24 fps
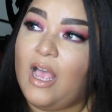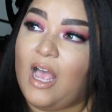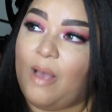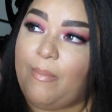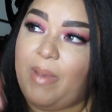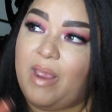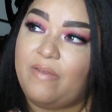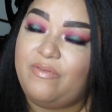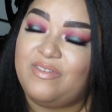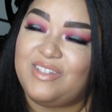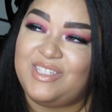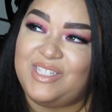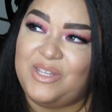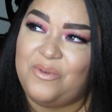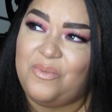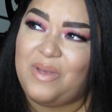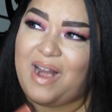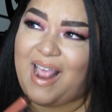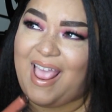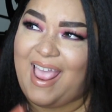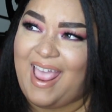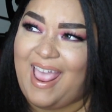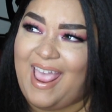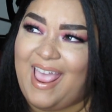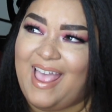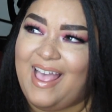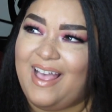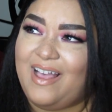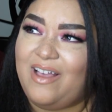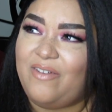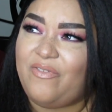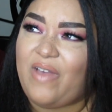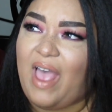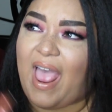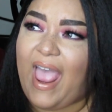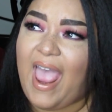I'm gonna have to see what I
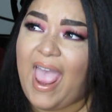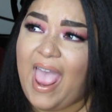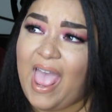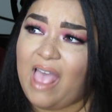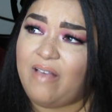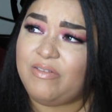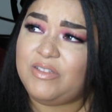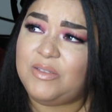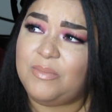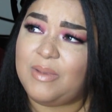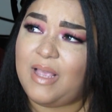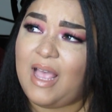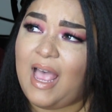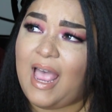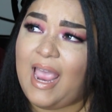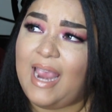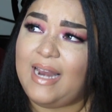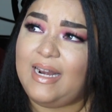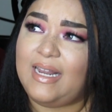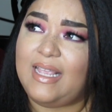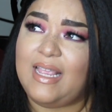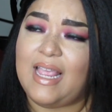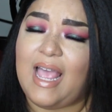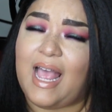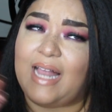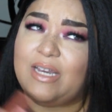have. I have some Kylie.